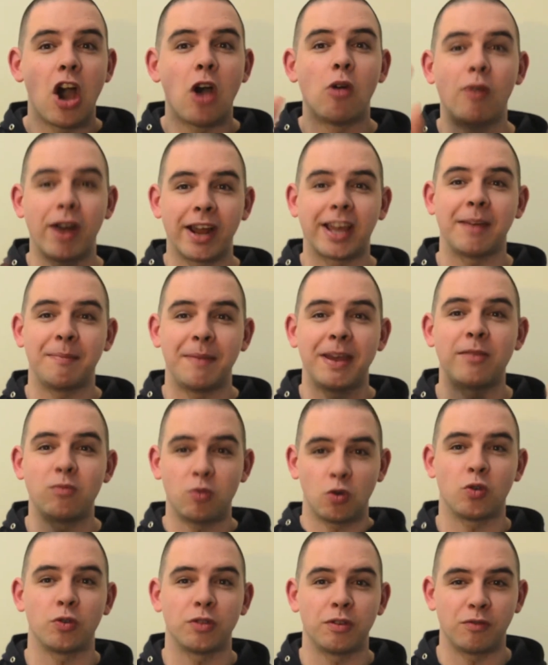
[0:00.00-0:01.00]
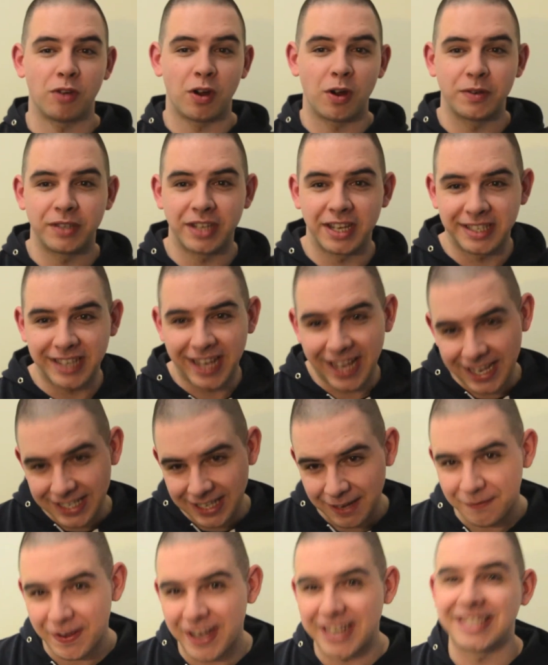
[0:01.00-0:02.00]
Recommend War of the Roses. It is
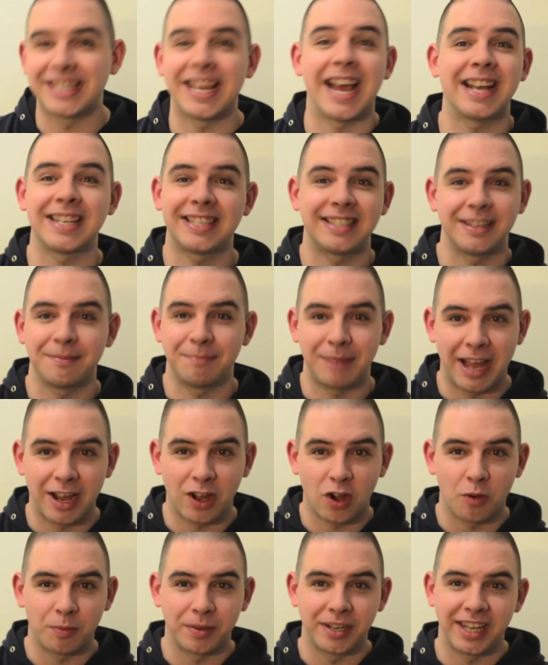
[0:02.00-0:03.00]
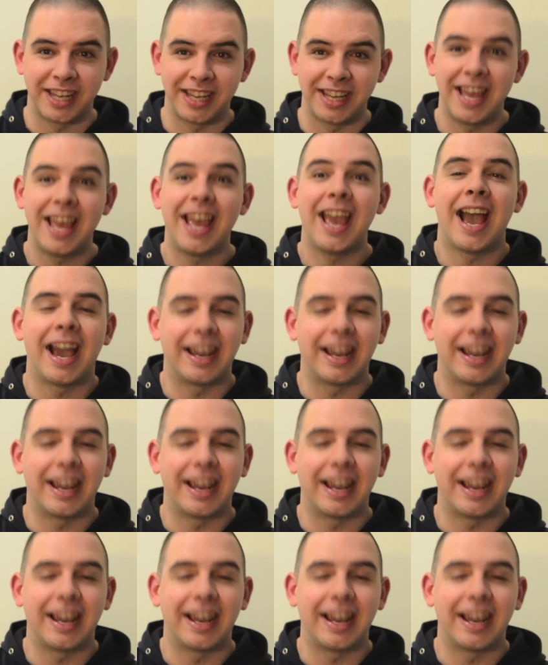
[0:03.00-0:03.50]
a fantastic black comedy,